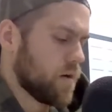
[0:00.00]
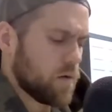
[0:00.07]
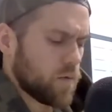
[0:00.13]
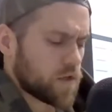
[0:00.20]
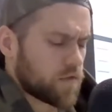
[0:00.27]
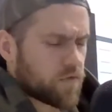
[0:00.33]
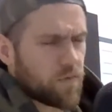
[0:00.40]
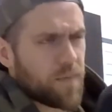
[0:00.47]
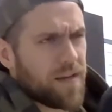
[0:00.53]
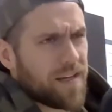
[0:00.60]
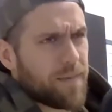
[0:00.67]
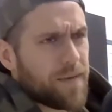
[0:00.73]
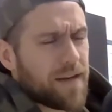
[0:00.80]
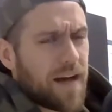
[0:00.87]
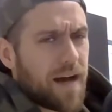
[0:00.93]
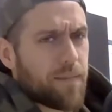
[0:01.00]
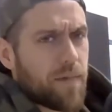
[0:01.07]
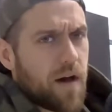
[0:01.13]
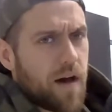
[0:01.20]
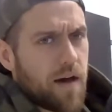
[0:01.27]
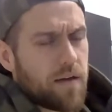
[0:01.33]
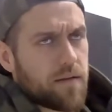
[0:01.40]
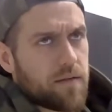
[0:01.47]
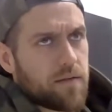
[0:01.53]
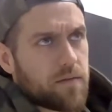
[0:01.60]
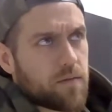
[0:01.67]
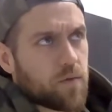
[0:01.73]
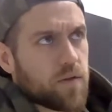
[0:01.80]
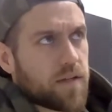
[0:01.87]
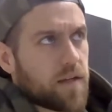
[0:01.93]
which for me, I mean, I'm not
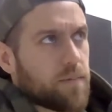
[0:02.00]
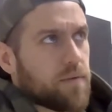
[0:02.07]
really at a